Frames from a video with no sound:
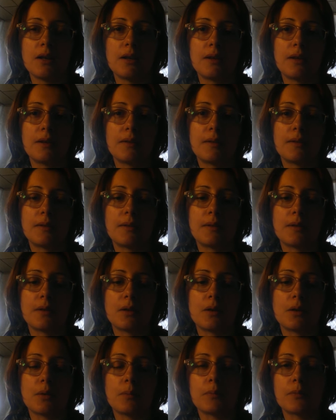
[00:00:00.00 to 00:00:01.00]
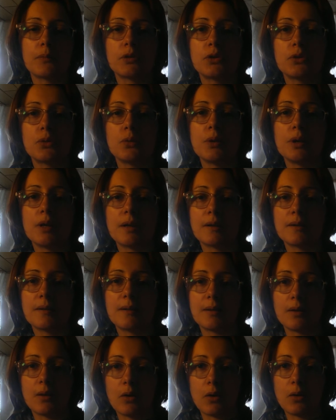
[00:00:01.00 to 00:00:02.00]
it's 2
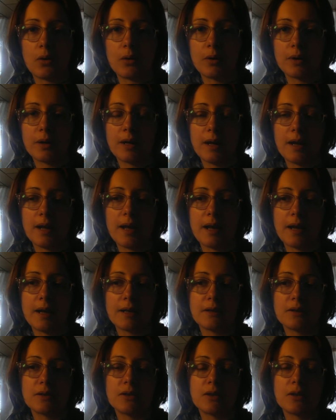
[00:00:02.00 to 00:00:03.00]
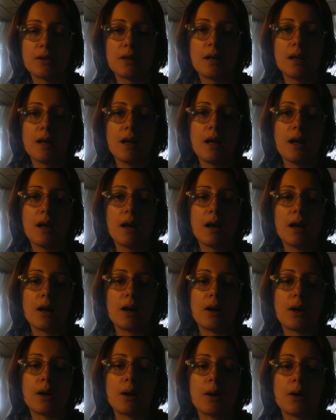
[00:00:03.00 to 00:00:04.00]
years long, and
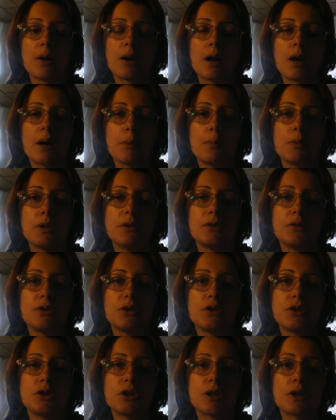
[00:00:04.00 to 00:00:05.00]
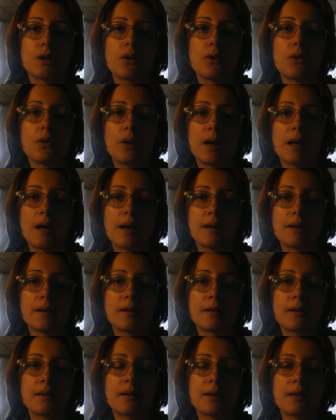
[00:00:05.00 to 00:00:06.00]
I've been teaching
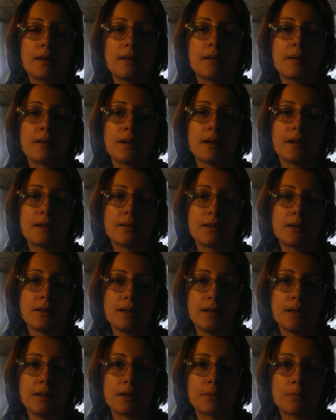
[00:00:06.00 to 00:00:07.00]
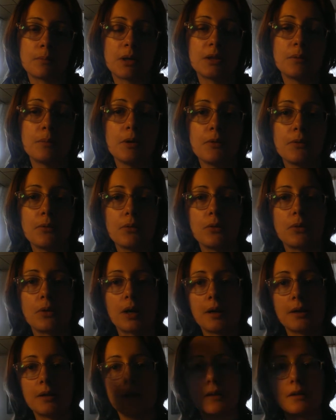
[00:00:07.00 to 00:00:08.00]
online since last year, but before
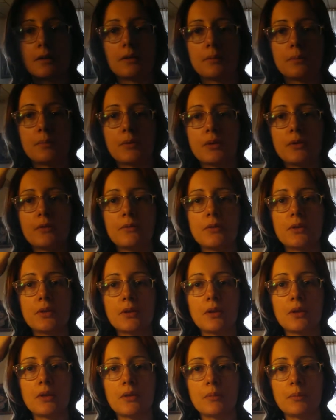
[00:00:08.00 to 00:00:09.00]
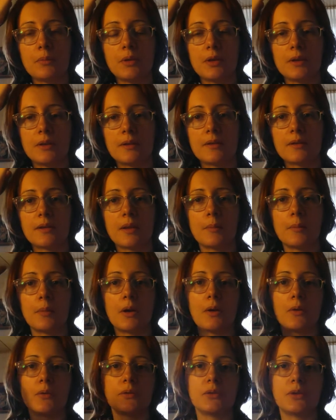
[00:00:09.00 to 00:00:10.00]
I had previous experience
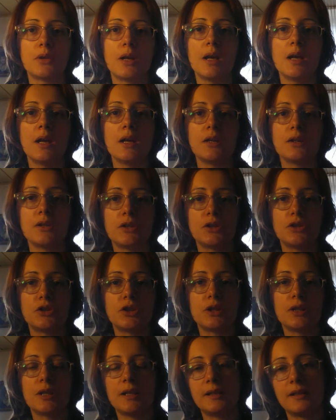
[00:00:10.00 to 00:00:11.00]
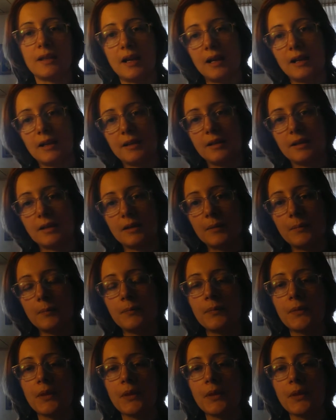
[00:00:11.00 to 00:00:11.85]
about teaching Italian